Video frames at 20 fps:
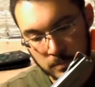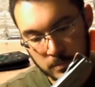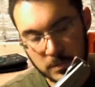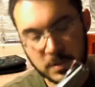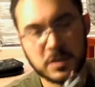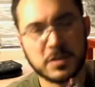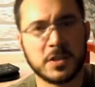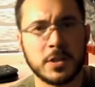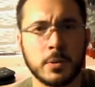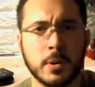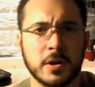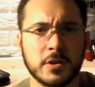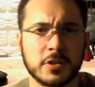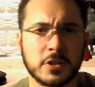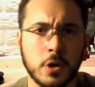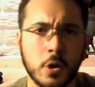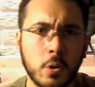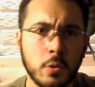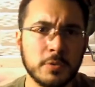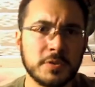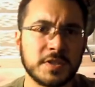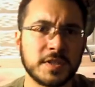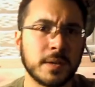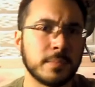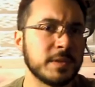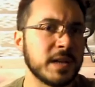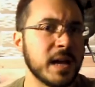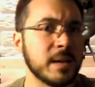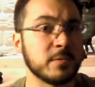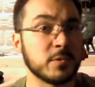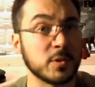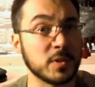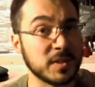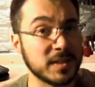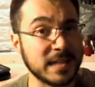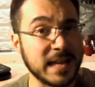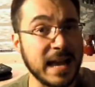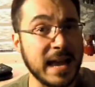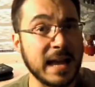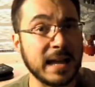See, whereas Colts sometimes will
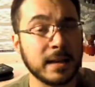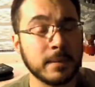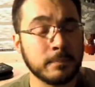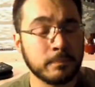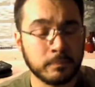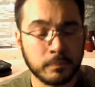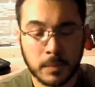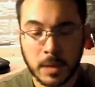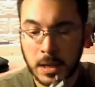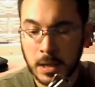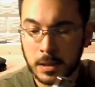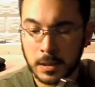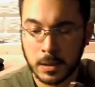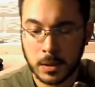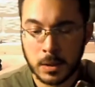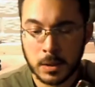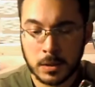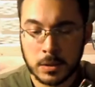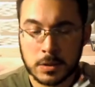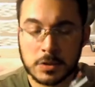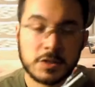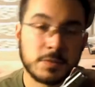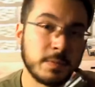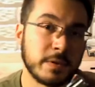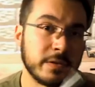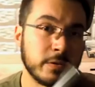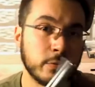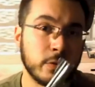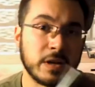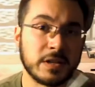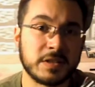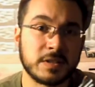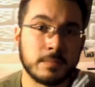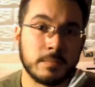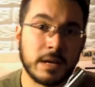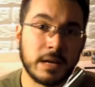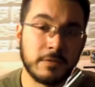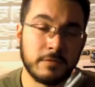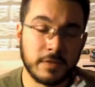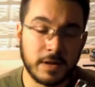stack, Smith & Wesson
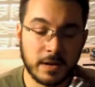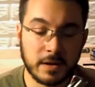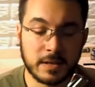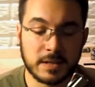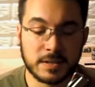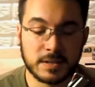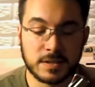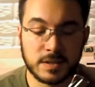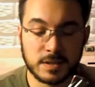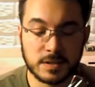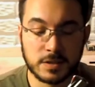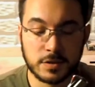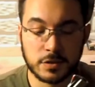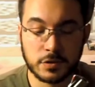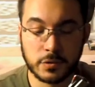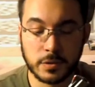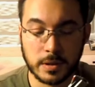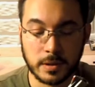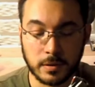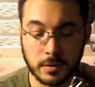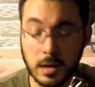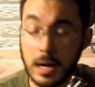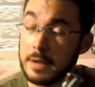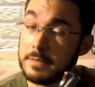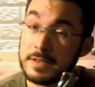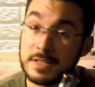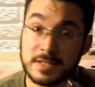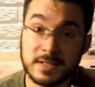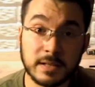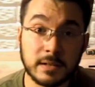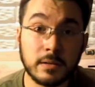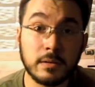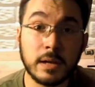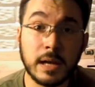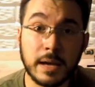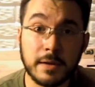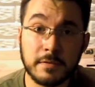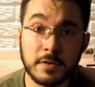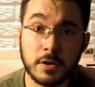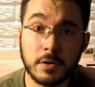made a very consistent trigger. Obviously a little
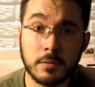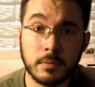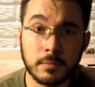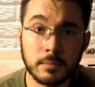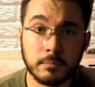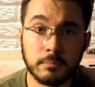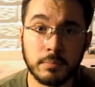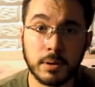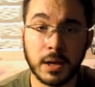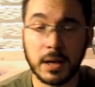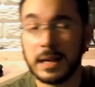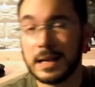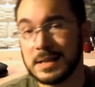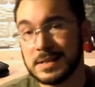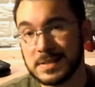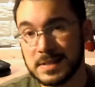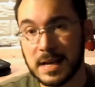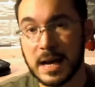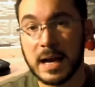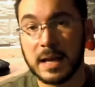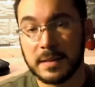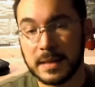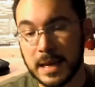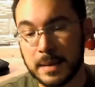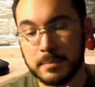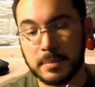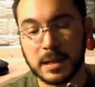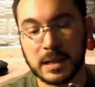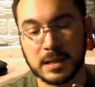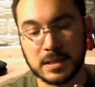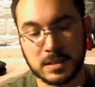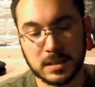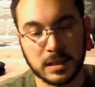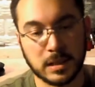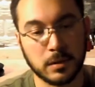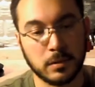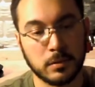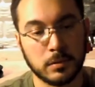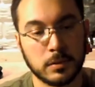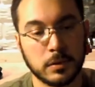heavier, but it's not that big a
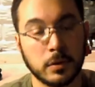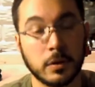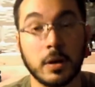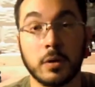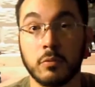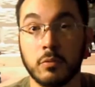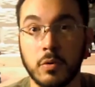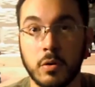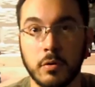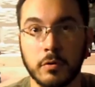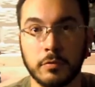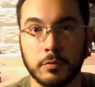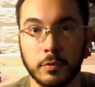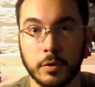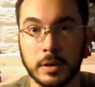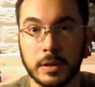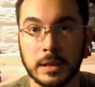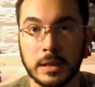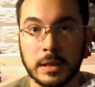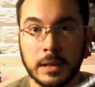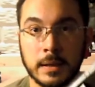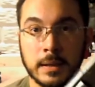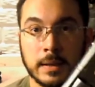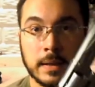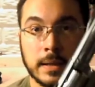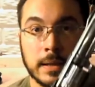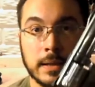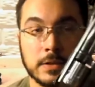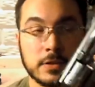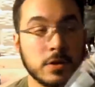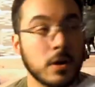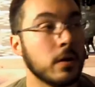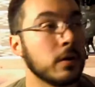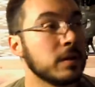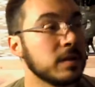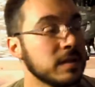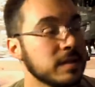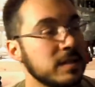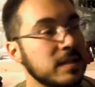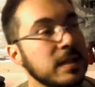deal. You're going to roll through it.
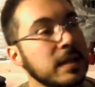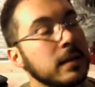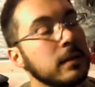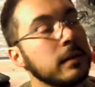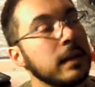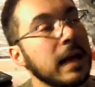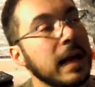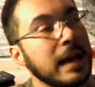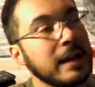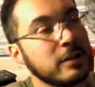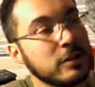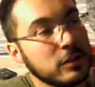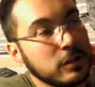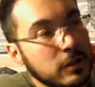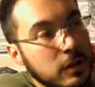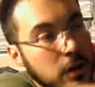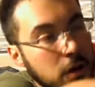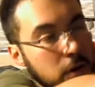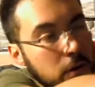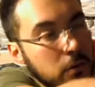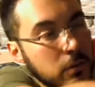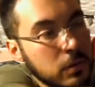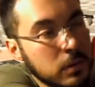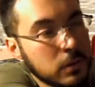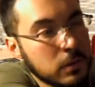Talking single action though,